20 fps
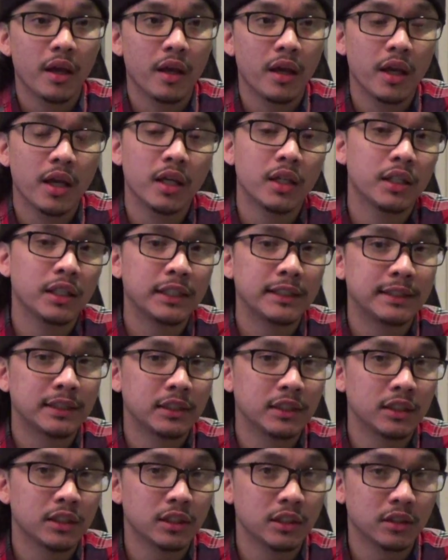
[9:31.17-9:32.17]
and
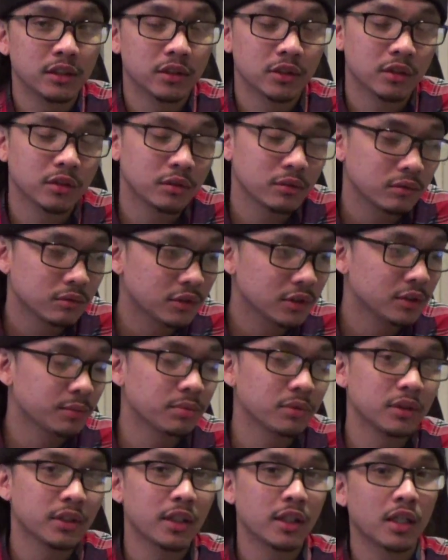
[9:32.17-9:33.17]
Eazy-E. So just
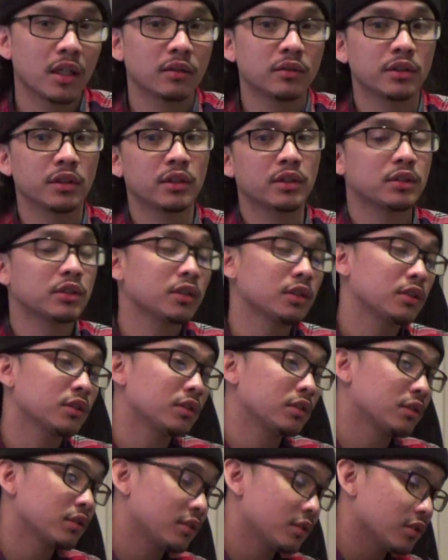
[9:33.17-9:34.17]
putting that out there.
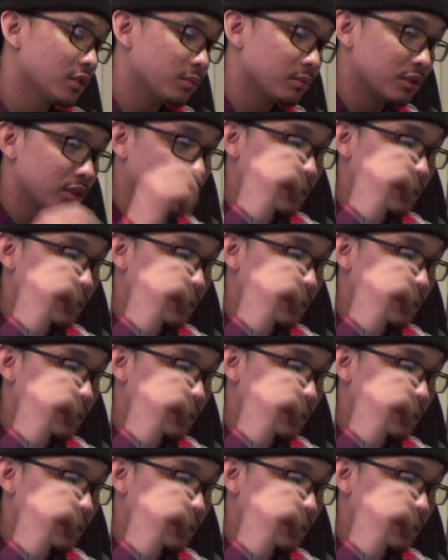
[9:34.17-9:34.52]
So,